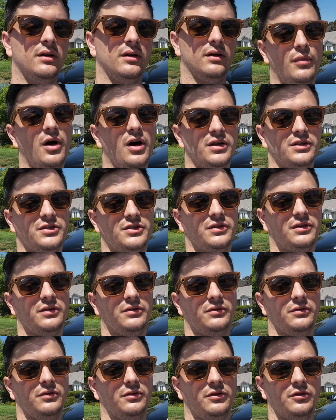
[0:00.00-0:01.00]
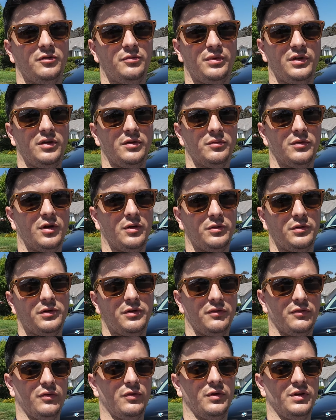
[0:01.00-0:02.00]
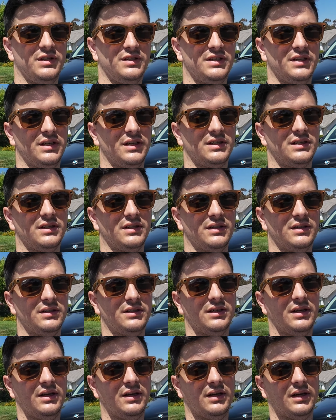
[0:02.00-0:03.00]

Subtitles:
mods you can do to your BMW E46s,